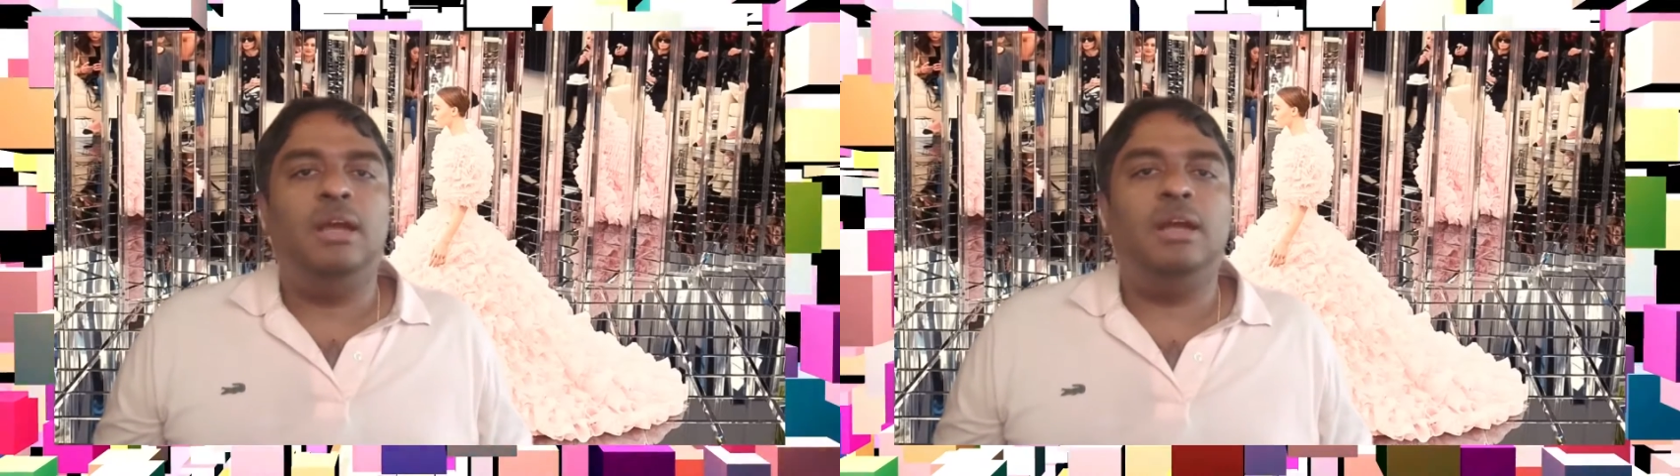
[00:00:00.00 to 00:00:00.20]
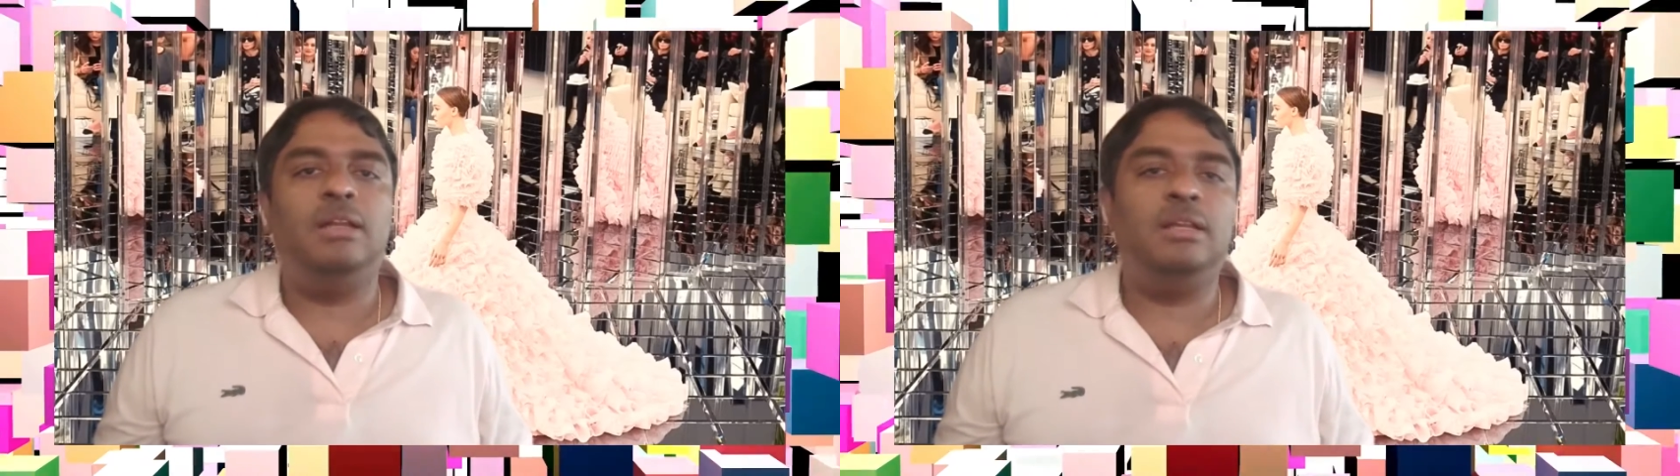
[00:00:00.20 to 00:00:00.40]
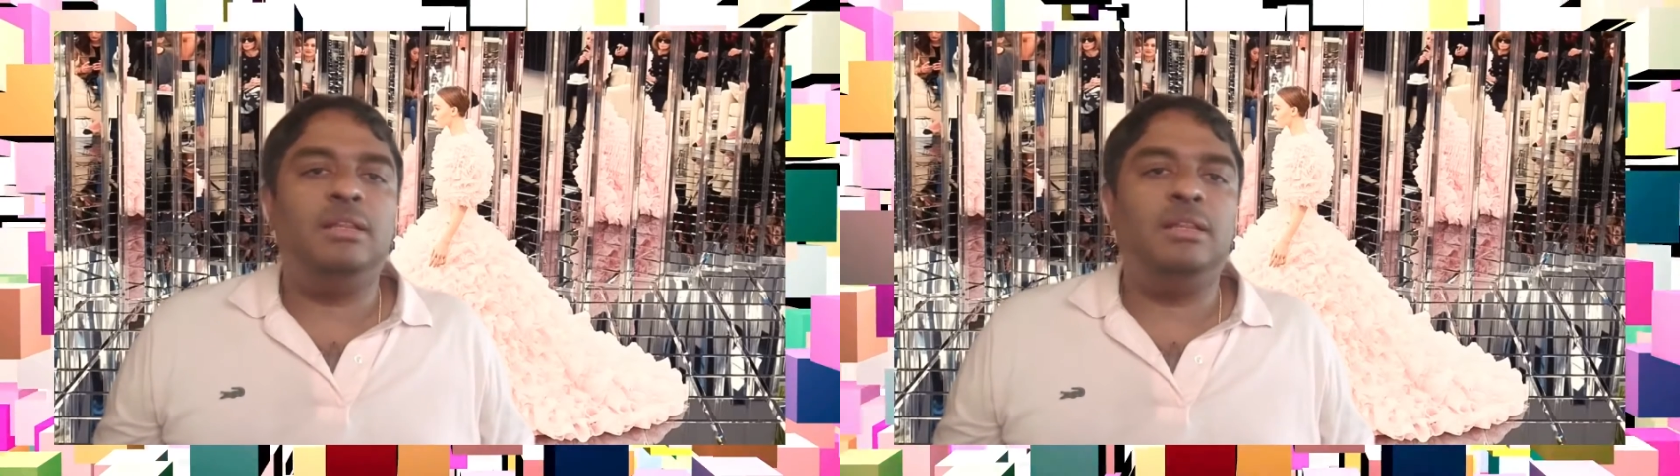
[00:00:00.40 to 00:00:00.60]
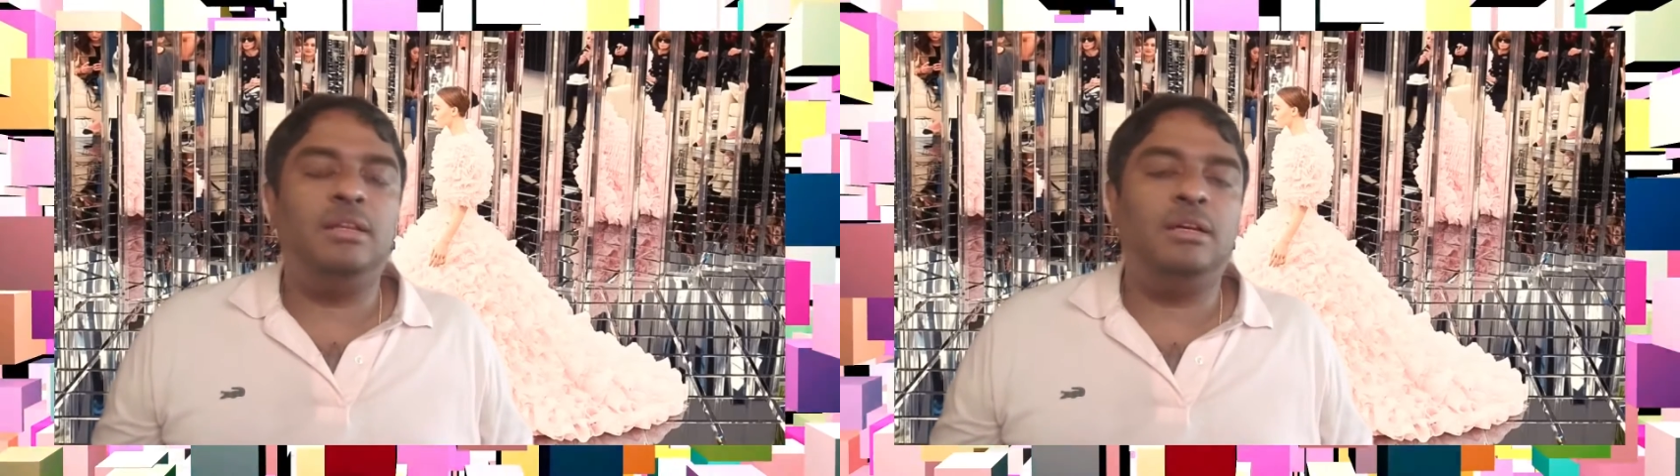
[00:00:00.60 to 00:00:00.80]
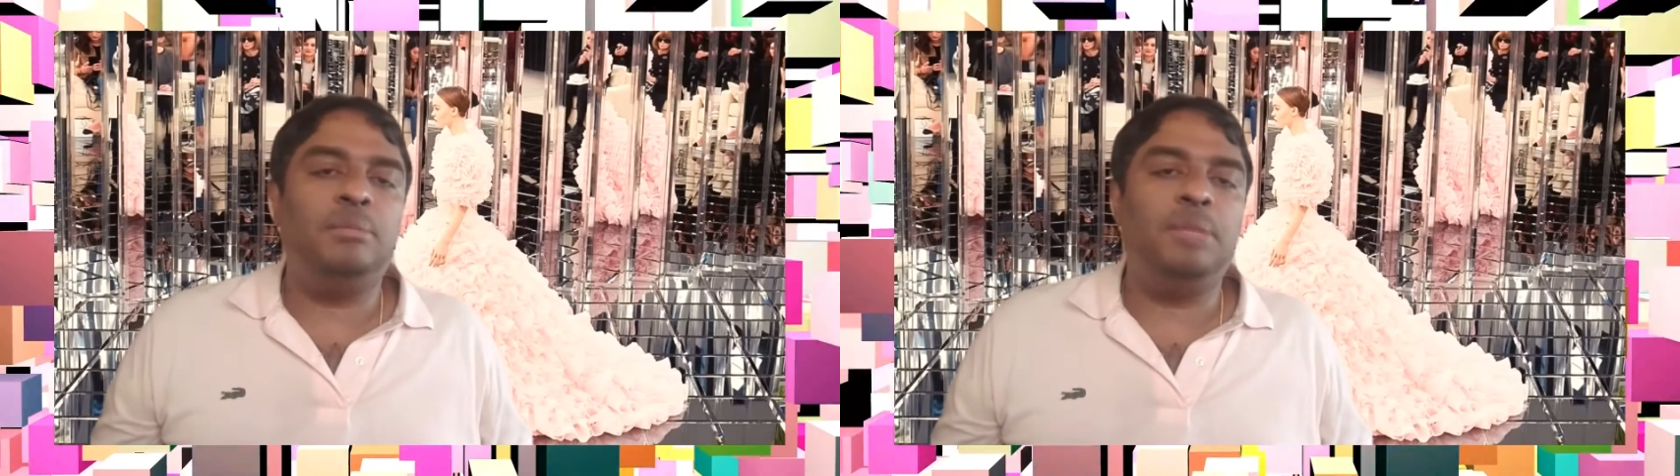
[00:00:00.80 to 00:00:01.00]
and
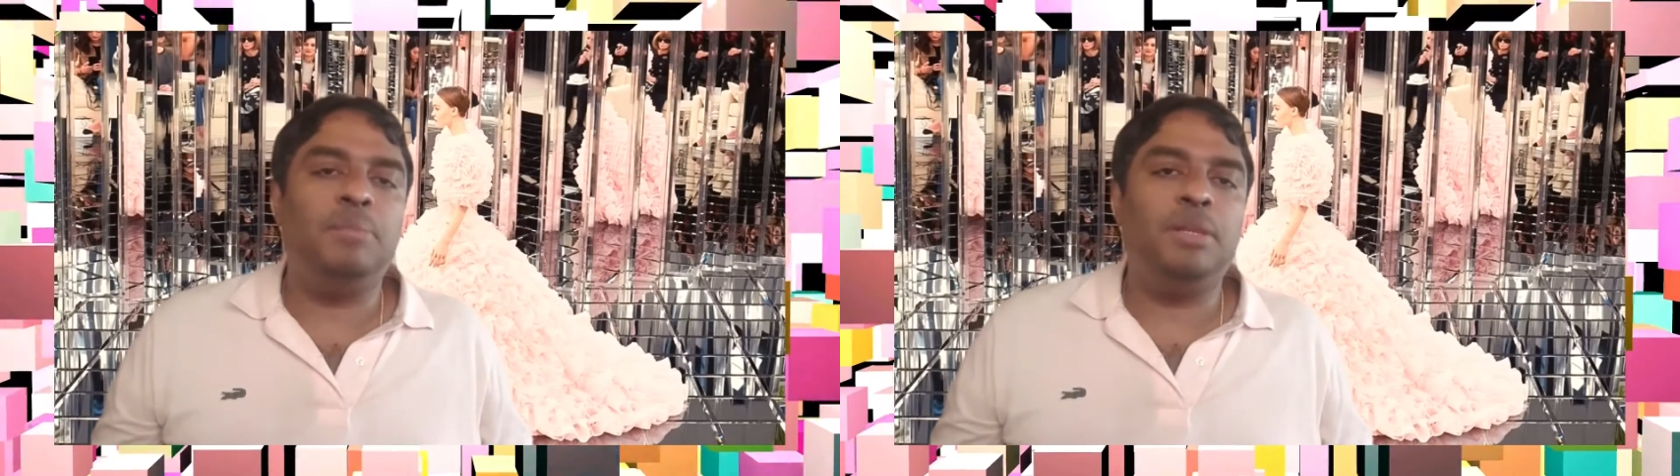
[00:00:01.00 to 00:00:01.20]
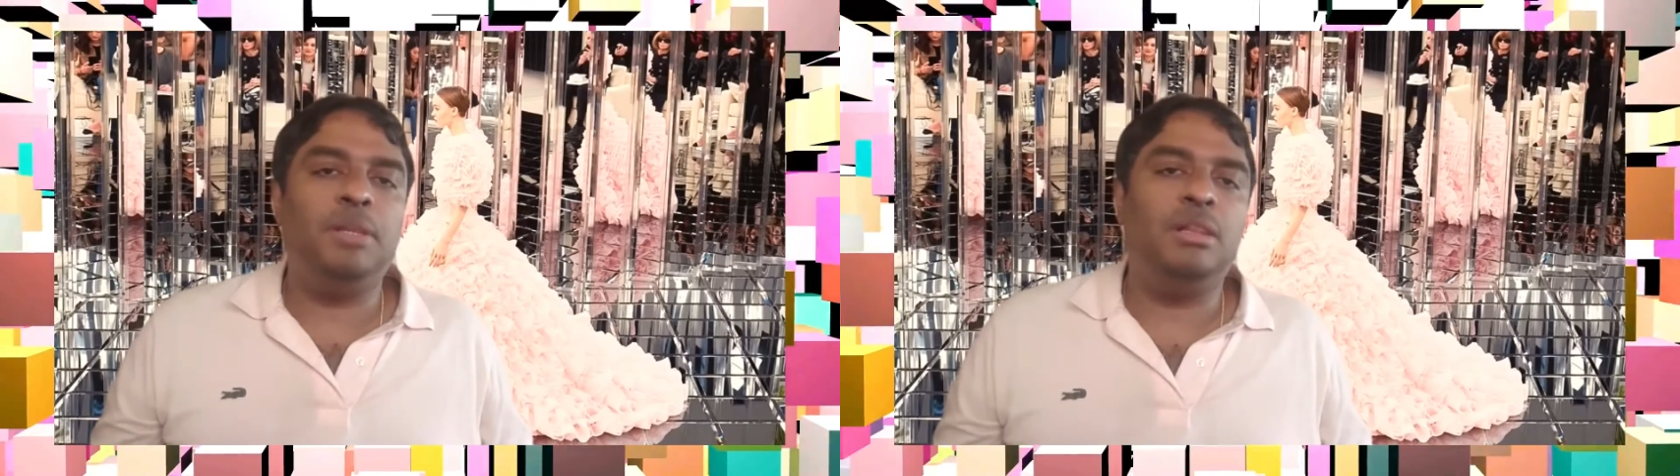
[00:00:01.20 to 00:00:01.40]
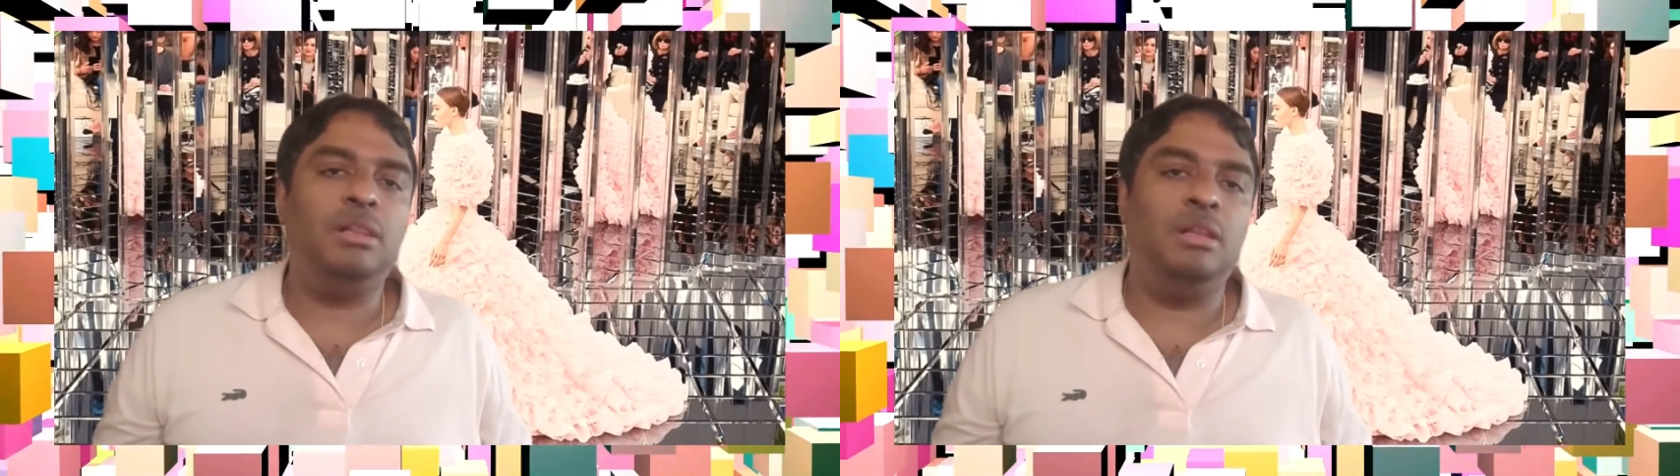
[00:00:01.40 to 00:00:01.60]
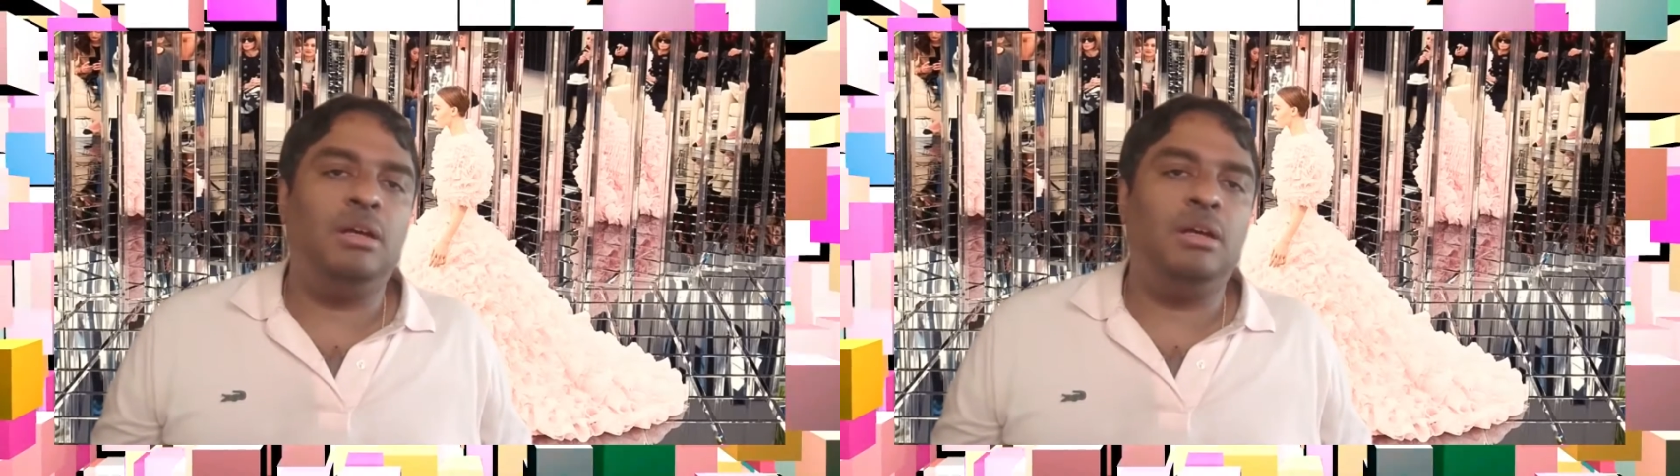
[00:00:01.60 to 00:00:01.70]
then people